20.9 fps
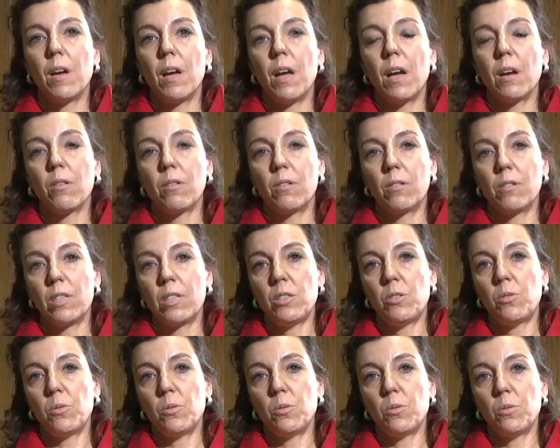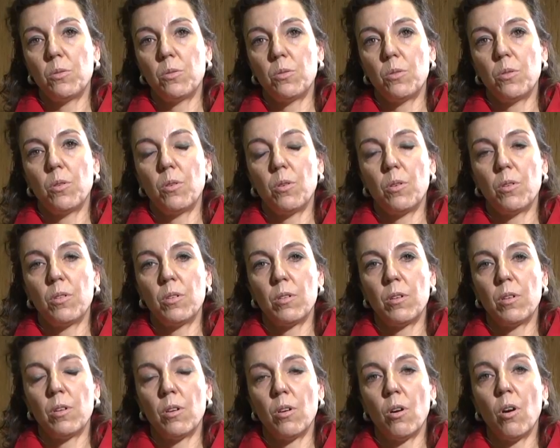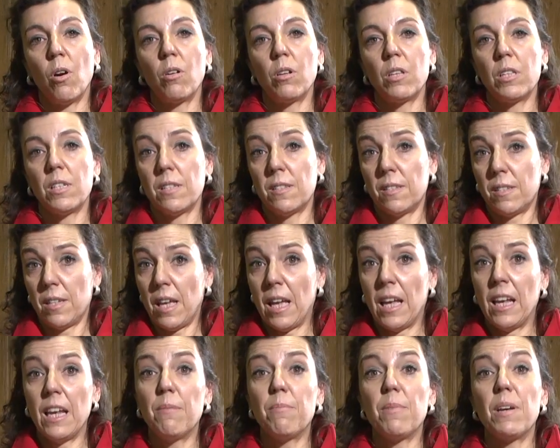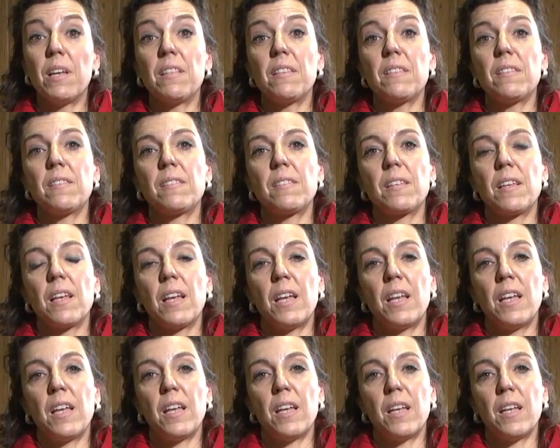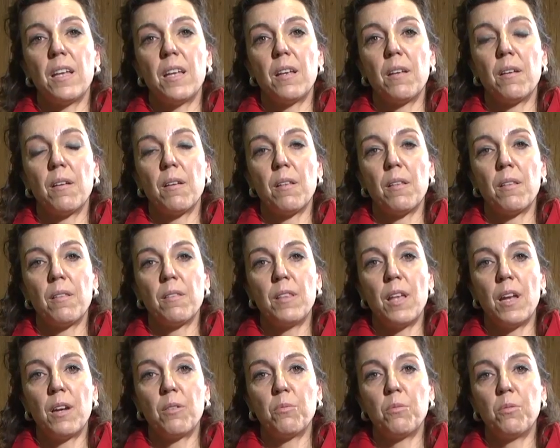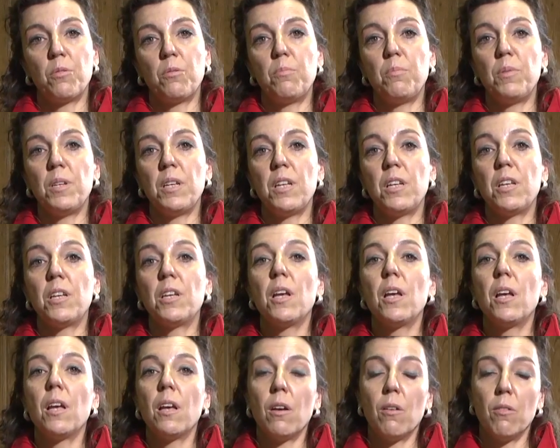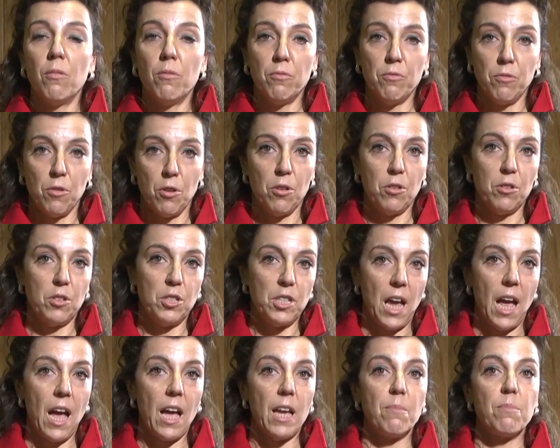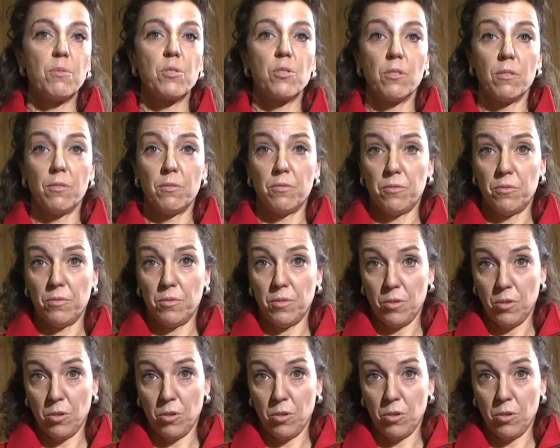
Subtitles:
According to all these elements, there would be 4 types of